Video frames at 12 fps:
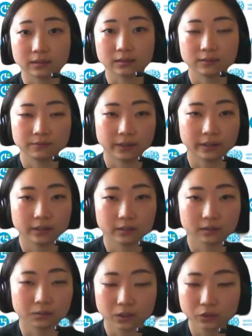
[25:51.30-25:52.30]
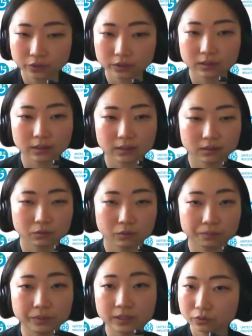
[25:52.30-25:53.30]
identifying some countries that
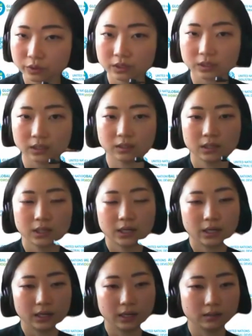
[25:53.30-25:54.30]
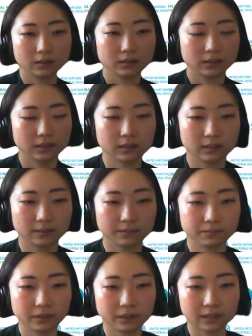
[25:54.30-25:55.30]
would be interested and
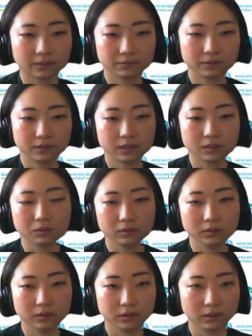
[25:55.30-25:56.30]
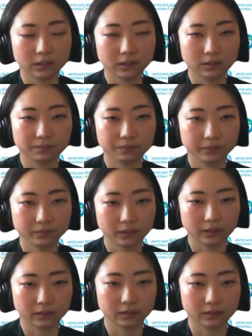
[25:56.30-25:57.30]
have similar
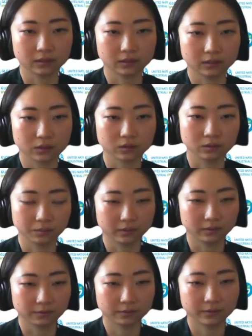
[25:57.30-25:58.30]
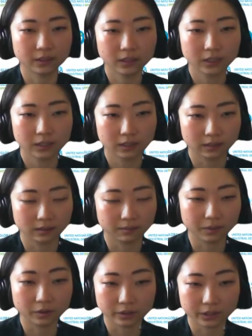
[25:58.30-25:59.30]
scope of
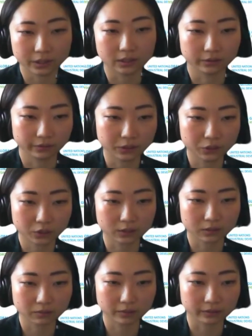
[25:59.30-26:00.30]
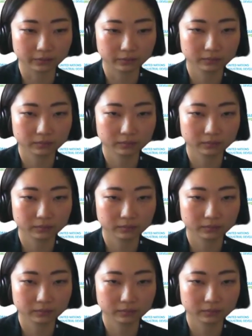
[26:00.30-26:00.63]
R&D innovation as well.